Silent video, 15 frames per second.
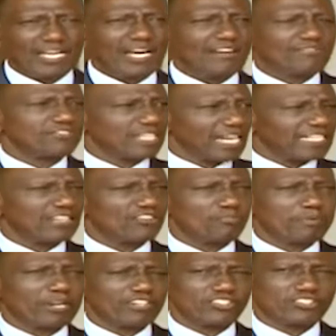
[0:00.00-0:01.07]
They have
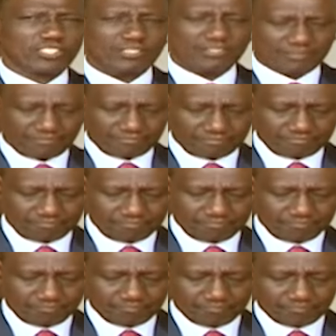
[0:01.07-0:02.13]
started operation
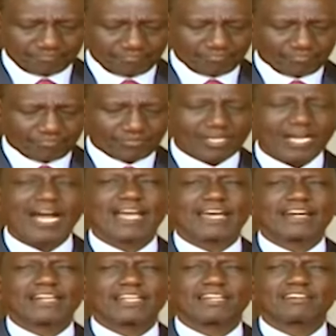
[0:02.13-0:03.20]

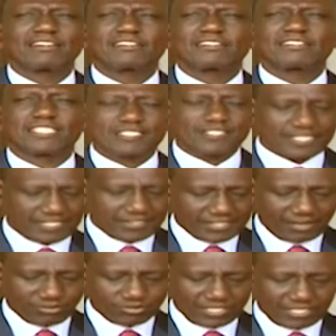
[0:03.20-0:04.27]
hiring
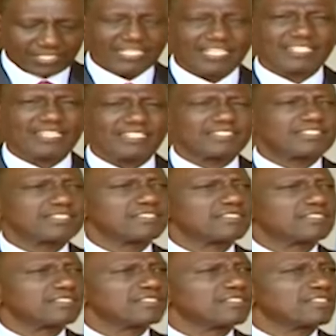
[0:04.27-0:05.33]
16,000
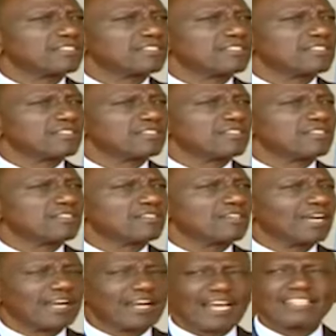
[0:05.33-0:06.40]
Kenyans,
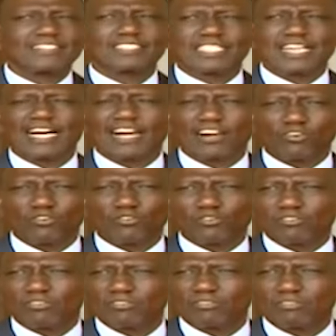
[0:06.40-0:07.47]
and last year
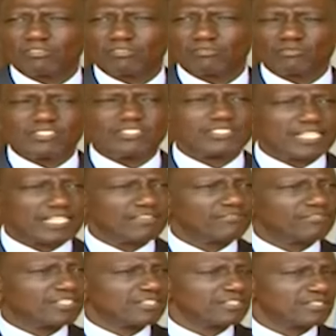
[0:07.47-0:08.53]
alone we
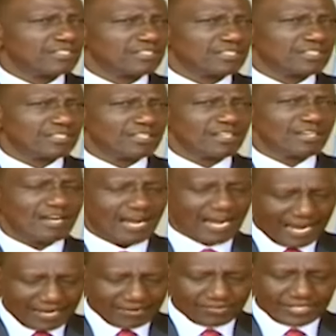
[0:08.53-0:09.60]
saved
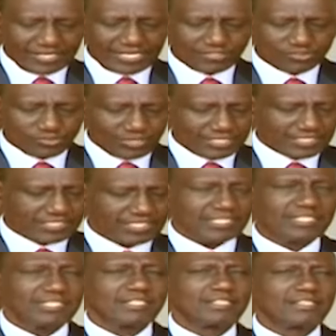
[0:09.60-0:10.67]

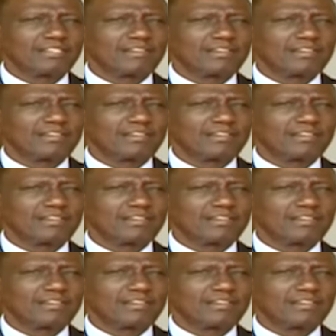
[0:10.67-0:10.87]
120